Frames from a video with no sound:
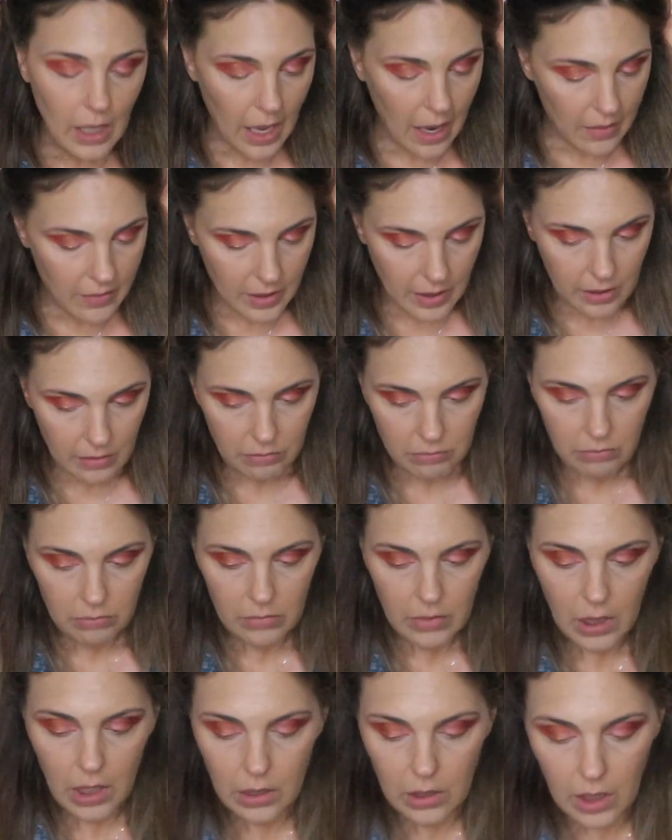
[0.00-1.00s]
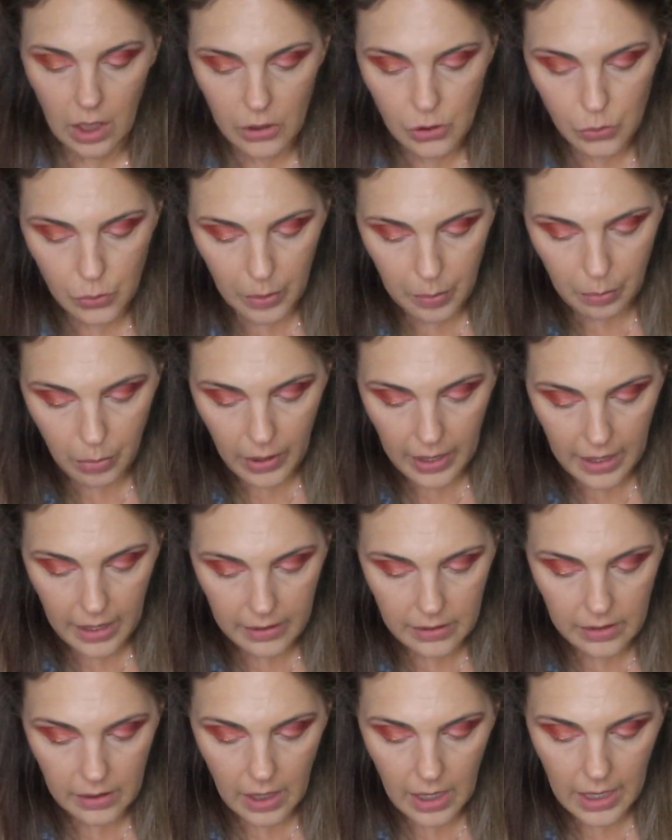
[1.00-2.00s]
having a luxury
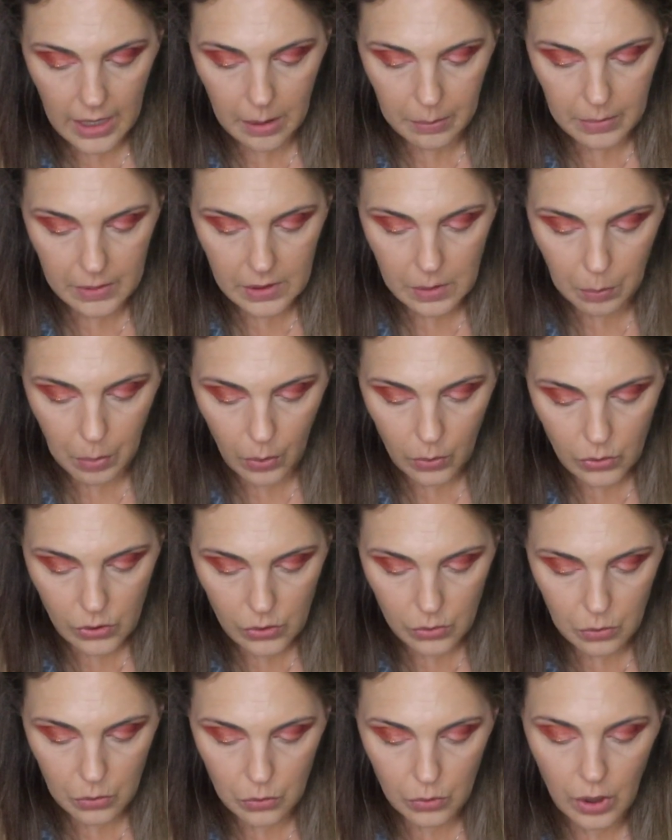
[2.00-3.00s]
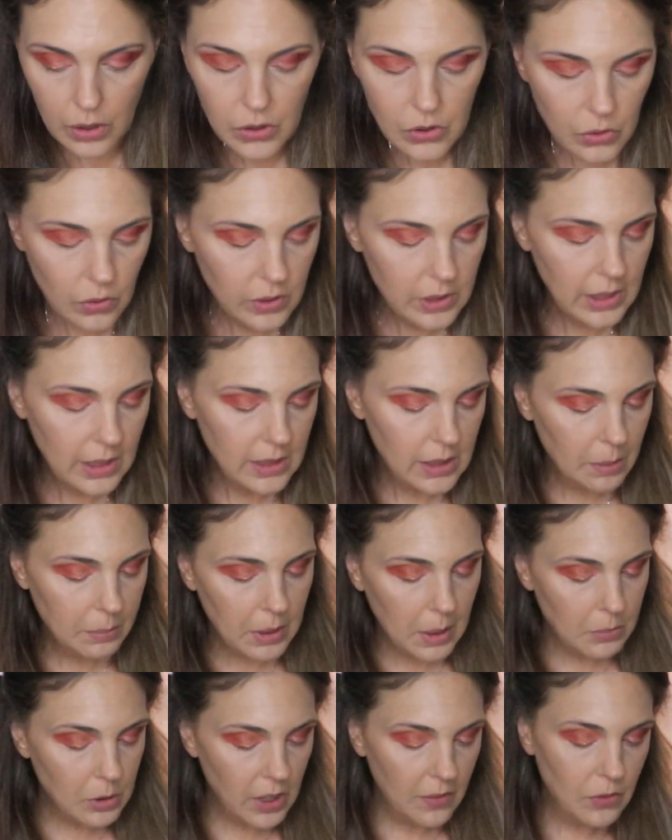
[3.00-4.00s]
brand item as opposed to a drugstore is that
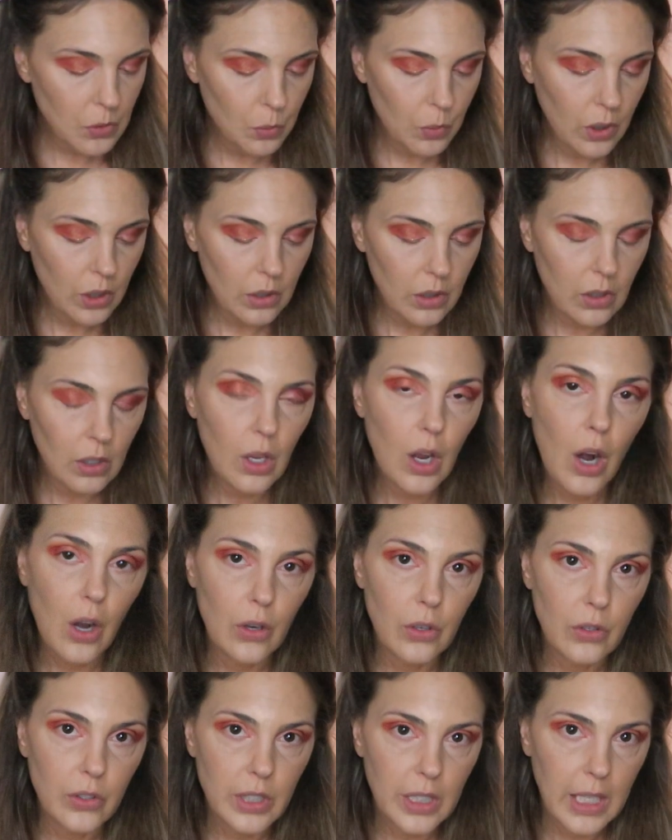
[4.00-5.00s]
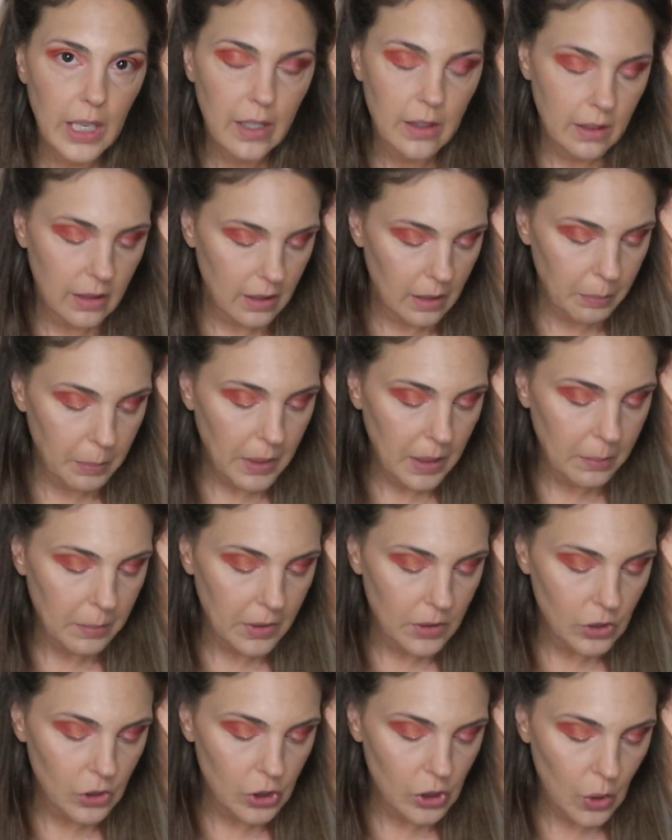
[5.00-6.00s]
sometimes you have to work a little harder to get the
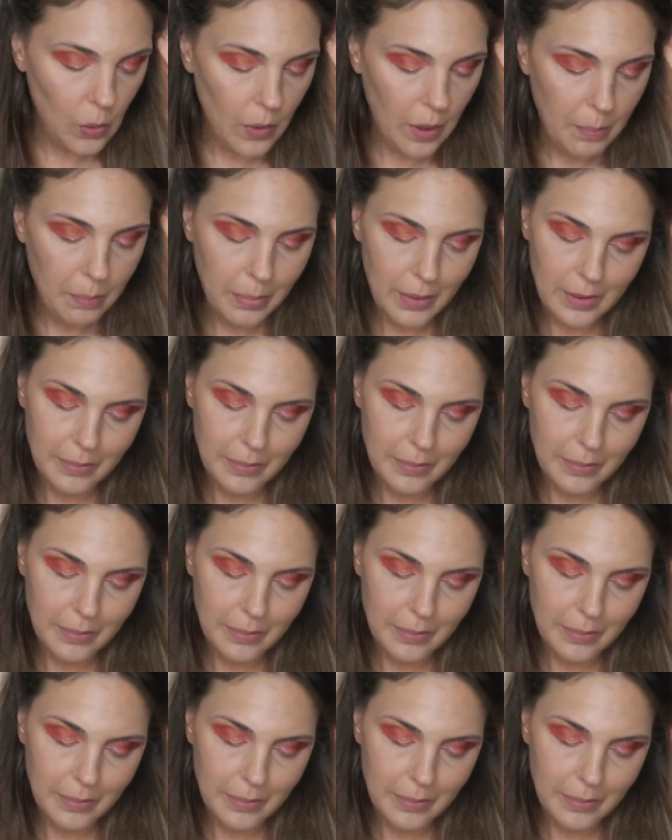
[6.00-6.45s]
pigment to show up,